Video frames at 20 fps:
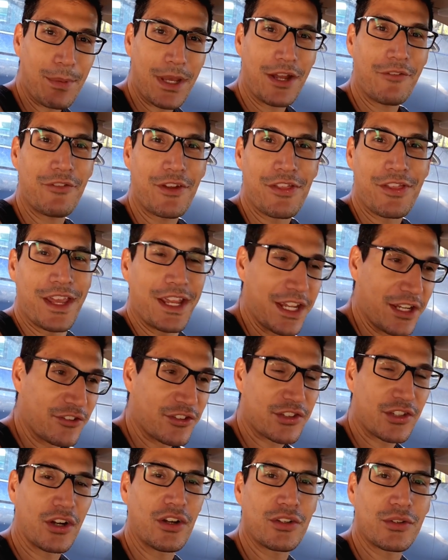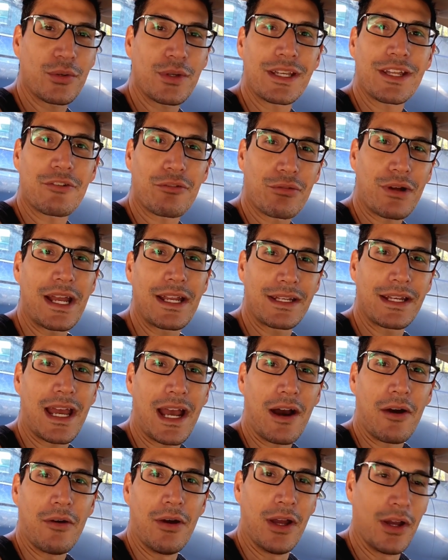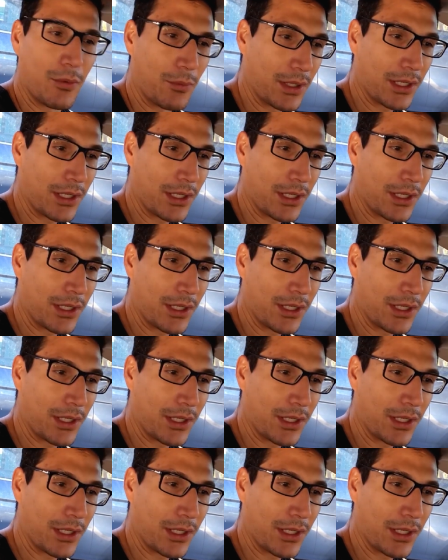everything and start doing it right now.